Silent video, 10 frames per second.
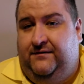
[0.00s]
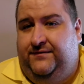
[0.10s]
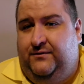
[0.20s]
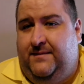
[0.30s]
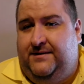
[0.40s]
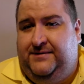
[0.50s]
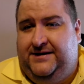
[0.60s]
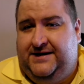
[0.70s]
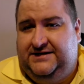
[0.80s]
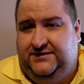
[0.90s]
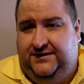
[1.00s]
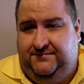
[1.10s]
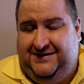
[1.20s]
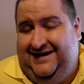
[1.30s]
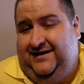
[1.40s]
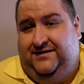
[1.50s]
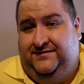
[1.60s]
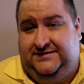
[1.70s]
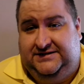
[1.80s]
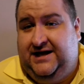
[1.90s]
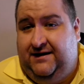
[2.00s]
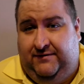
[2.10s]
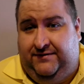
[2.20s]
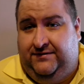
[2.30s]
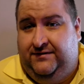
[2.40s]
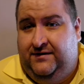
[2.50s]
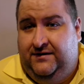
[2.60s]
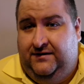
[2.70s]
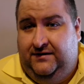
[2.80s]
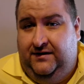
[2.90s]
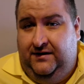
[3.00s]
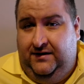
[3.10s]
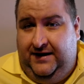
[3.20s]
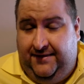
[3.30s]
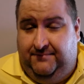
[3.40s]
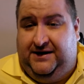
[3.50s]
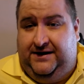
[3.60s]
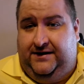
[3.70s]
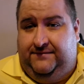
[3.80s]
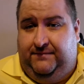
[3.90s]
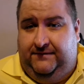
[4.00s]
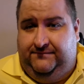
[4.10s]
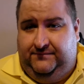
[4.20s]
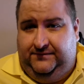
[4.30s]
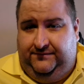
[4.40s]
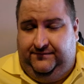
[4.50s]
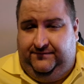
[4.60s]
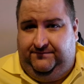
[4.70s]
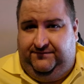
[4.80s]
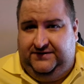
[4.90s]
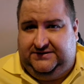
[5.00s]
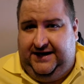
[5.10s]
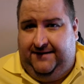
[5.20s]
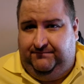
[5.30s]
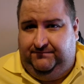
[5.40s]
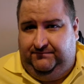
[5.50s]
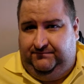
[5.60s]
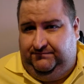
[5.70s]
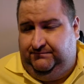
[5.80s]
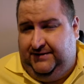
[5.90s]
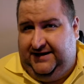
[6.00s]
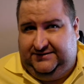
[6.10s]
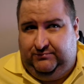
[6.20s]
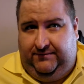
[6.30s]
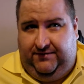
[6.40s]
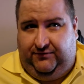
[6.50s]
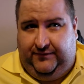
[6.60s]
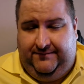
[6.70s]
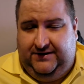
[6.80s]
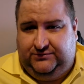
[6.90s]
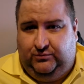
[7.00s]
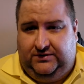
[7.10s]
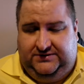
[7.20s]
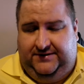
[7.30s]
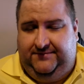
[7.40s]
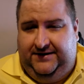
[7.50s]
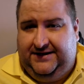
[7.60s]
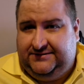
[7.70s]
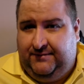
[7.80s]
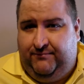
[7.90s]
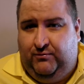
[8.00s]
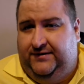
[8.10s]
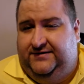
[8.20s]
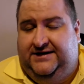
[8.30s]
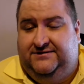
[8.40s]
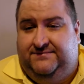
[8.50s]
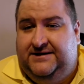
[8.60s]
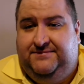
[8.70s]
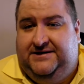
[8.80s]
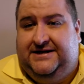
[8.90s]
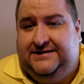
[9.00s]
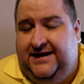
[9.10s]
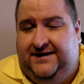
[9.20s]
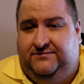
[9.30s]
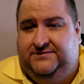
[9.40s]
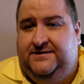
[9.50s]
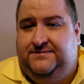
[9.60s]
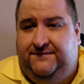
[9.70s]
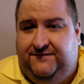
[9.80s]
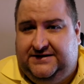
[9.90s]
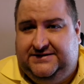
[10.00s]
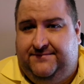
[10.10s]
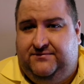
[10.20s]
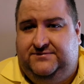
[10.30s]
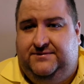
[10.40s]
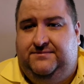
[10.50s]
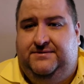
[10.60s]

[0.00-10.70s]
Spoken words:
were meant to be cancelled at the beginning to start with. At the beginning, firstly, up past where the 3 months was. I mean, that's my point. It was meant to be done then. It was meant to be fixed up. It was meant to be